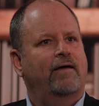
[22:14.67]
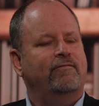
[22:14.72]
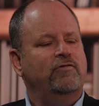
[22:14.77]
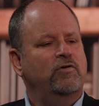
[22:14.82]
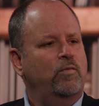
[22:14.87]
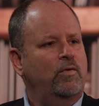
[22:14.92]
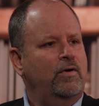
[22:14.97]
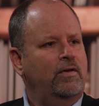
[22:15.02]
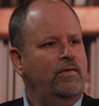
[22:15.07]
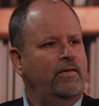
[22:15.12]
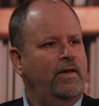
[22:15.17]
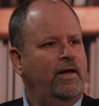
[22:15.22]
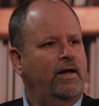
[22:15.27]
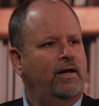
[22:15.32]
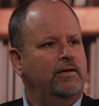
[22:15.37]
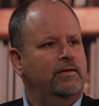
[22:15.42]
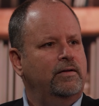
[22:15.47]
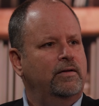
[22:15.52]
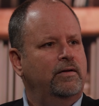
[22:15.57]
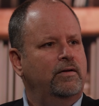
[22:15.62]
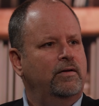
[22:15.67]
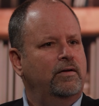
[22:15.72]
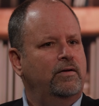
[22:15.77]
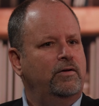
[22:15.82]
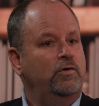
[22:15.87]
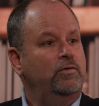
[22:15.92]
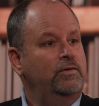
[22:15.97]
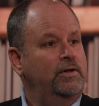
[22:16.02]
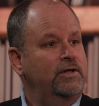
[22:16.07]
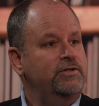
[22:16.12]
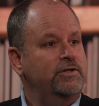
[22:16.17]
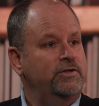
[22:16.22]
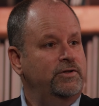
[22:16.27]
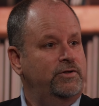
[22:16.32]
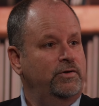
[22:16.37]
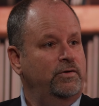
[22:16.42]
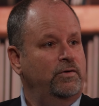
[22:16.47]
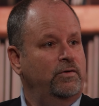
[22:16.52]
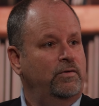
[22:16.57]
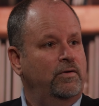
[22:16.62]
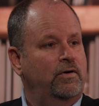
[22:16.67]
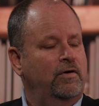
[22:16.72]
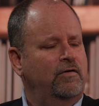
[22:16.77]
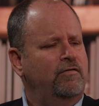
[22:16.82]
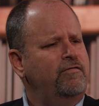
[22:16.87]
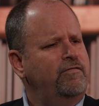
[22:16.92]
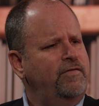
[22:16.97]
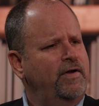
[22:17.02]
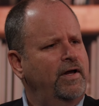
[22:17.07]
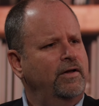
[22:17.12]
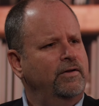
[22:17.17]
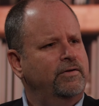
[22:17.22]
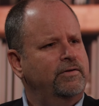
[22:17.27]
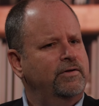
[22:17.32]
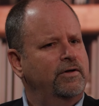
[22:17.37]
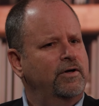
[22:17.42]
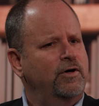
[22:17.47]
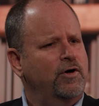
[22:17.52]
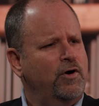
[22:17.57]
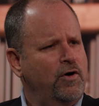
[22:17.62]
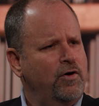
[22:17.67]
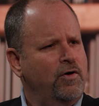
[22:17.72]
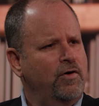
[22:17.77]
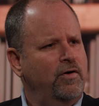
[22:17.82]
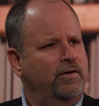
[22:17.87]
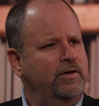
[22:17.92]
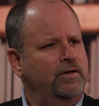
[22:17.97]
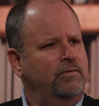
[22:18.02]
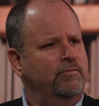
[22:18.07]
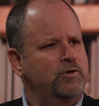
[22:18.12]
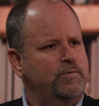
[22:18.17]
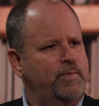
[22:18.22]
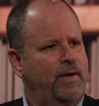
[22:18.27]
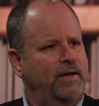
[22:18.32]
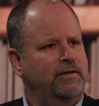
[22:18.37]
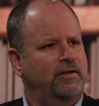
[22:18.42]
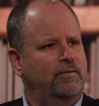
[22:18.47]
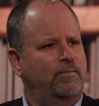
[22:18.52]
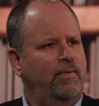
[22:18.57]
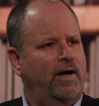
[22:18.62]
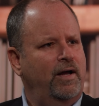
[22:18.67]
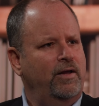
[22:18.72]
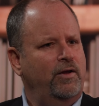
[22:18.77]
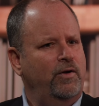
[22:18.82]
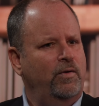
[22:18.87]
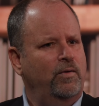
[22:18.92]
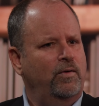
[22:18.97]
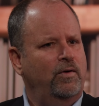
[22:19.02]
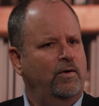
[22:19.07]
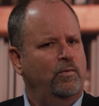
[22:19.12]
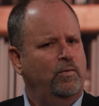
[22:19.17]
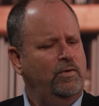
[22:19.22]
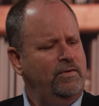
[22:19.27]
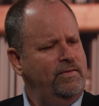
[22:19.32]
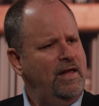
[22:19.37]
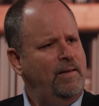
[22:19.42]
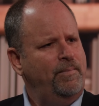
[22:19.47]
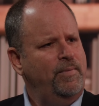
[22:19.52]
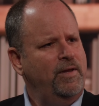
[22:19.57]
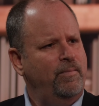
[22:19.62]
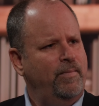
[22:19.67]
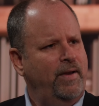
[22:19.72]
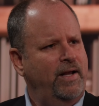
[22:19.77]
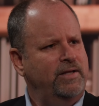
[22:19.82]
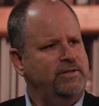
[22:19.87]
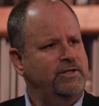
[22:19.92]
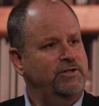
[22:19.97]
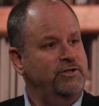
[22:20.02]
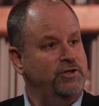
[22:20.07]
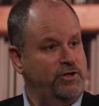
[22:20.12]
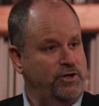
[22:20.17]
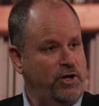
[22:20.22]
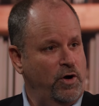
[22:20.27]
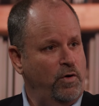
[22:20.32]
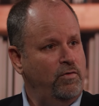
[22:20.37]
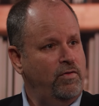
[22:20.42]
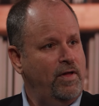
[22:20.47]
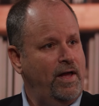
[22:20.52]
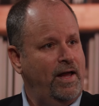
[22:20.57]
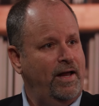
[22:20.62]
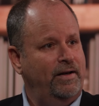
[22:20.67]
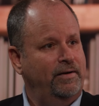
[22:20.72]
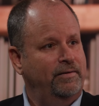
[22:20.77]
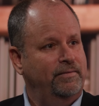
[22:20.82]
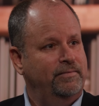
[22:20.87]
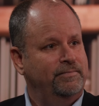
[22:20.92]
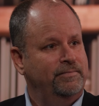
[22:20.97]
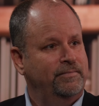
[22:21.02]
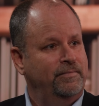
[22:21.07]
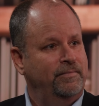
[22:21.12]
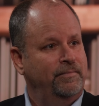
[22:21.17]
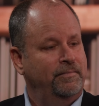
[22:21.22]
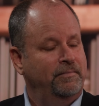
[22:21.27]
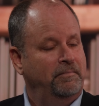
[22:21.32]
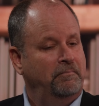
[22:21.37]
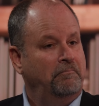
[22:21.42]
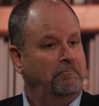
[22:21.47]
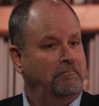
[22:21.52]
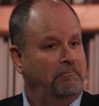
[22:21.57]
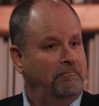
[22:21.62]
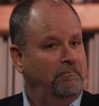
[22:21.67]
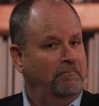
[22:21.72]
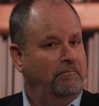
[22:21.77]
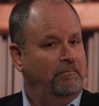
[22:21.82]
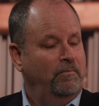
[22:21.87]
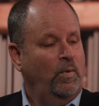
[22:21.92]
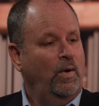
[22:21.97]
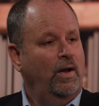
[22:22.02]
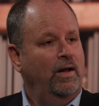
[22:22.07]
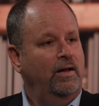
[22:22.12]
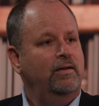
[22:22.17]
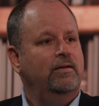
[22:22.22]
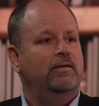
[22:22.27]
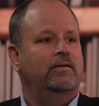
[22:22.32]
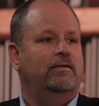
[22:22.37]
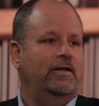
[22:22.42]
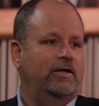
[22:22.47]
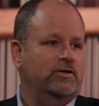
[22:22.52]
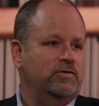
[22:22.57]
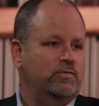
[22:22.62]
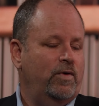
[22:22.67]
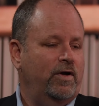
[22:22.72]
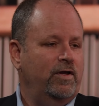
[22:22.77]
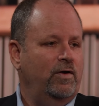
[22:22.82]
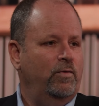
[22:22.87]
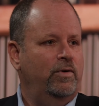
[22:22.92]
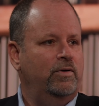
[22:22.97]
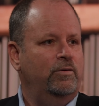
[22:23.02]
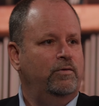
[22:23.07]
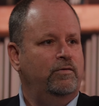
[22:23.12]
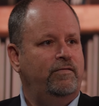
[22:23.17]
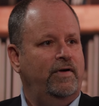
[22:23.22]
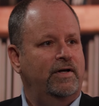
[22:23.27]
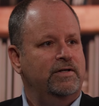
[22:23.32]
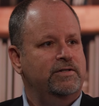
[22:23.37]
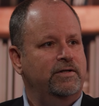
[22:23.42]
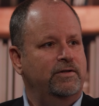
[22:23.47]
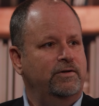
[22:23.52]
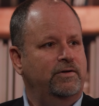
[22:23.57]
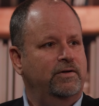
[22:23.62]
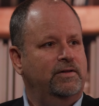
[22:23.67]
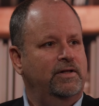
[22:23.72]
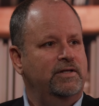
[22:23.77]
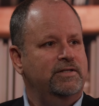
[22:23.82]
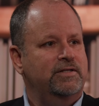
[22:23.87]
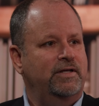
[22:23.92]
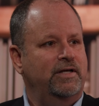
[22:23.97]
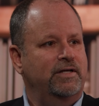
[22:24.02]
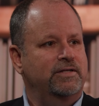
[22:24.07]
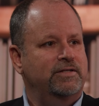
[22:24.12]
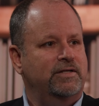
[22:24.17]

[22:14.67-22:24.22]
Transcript: everyone that you listen to felt heard and respected by you. Wouldn't that be amazing to know that? Well, that's why you want to invest in good listening